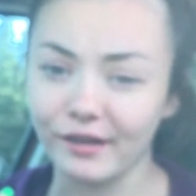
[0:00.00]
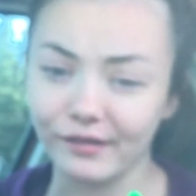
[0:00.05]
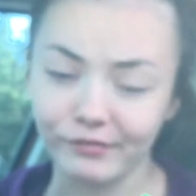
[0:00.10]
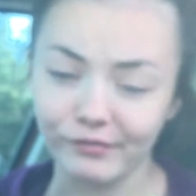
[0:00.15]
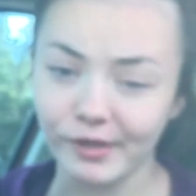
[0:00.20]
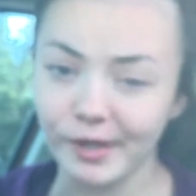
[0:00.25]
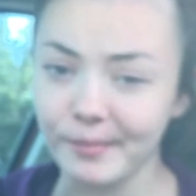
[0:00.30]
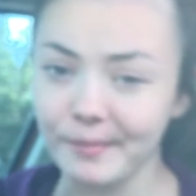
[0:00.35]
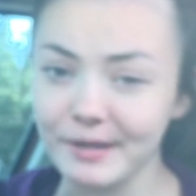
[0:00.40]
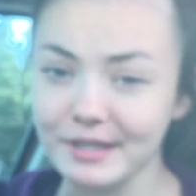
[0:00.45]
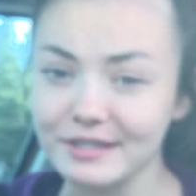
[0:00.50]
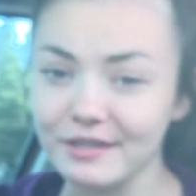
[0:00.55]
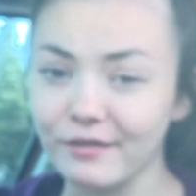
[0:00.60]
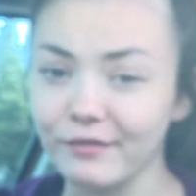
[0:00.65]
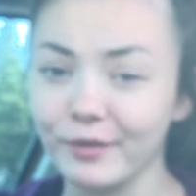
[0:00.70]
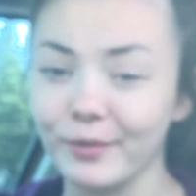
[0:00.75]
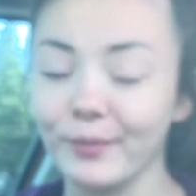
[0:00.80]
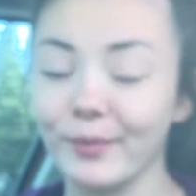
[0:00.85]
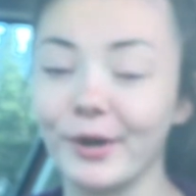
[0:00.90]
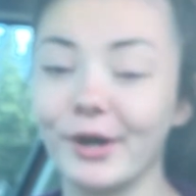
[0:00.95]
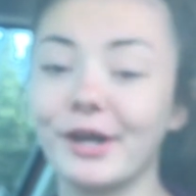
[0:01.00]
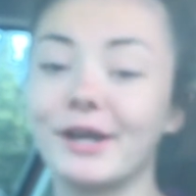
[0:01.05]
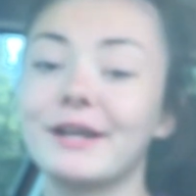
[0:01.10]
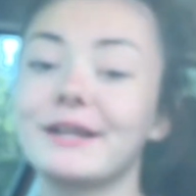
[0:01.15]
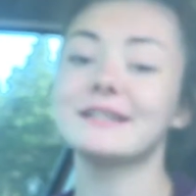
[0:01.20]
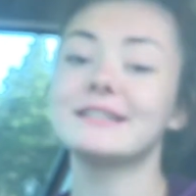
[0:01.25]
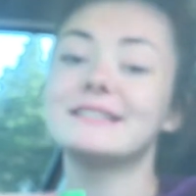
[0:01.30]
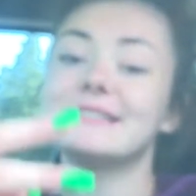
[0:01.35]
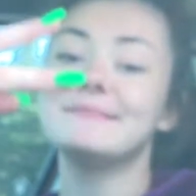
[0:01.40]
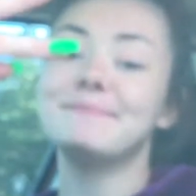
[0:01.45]
going to vlog myself at work.
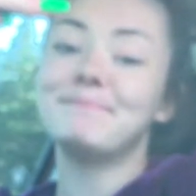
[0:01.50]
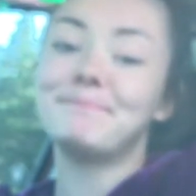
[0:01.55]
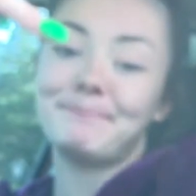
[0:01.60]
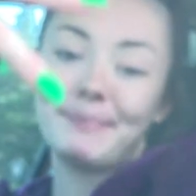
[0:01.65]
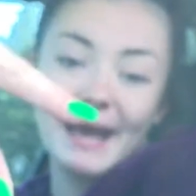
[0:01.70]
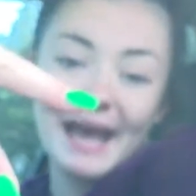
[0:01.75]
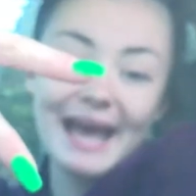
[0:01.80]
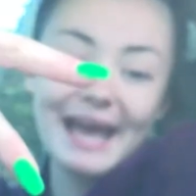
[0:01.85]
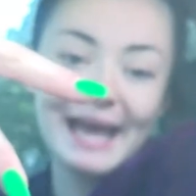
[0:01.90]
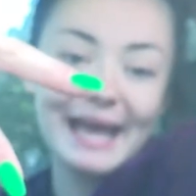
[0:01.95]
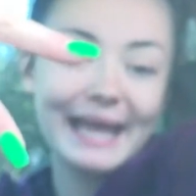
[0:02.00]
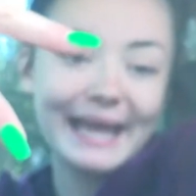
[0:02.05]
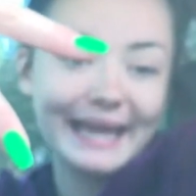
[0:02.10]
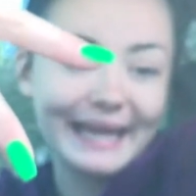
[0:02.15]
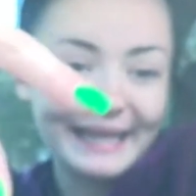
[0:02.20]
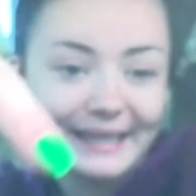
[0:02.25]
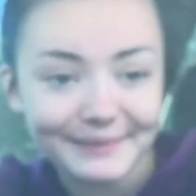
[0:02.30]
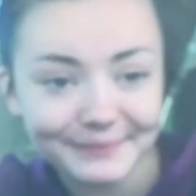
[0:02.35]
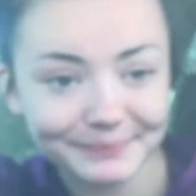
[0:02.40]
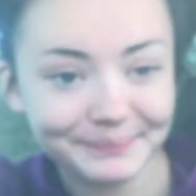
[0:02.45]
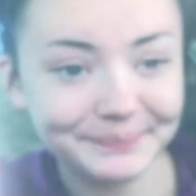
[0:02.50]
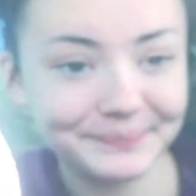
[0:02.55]
Bye!